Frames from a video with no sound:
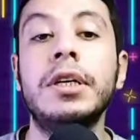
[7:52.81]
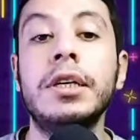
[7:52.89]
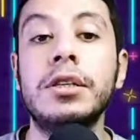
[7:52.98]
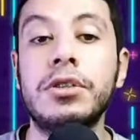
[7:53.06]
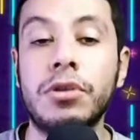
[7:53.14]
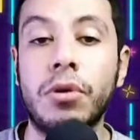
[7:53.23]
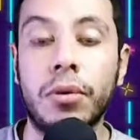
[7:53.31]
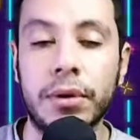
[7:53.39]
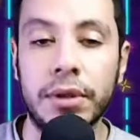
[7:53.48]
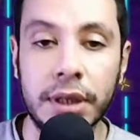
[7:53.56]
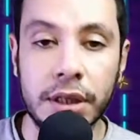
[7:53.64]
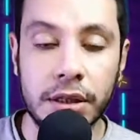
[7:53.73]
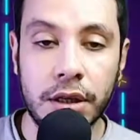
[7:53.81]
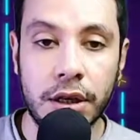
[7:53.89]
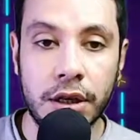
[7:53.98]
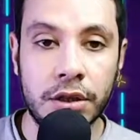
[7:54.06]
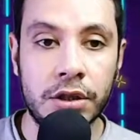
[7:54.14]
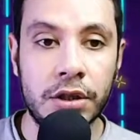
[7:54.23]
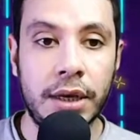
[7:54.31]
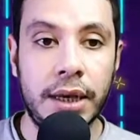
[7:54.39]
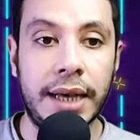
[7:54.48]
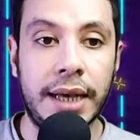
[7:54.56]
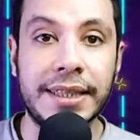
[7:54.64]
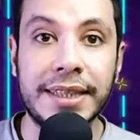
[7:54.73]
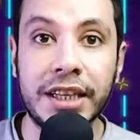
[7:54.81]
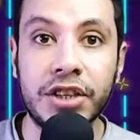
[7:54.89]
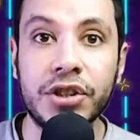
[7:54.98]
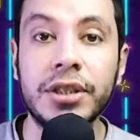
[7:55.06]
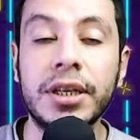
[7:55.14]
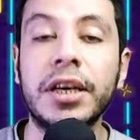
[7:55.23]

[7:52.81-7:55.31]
So this is a section